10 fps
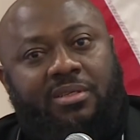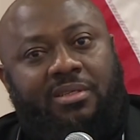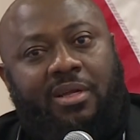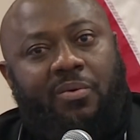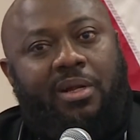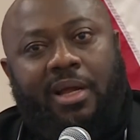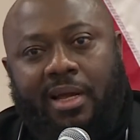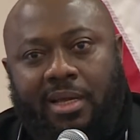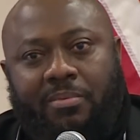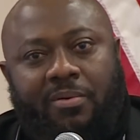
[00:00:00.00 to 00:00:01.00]
that were
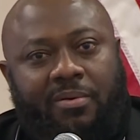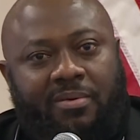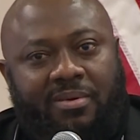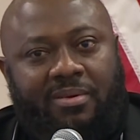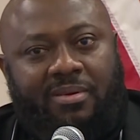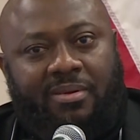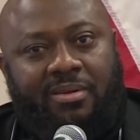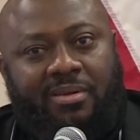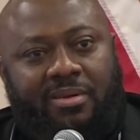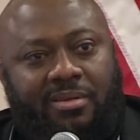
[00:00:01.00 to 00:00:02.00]
not able
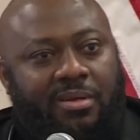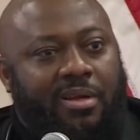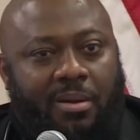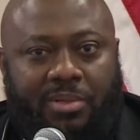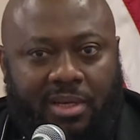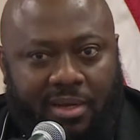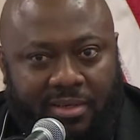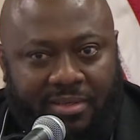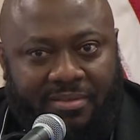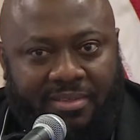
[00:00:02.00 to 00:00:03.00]
to come to us?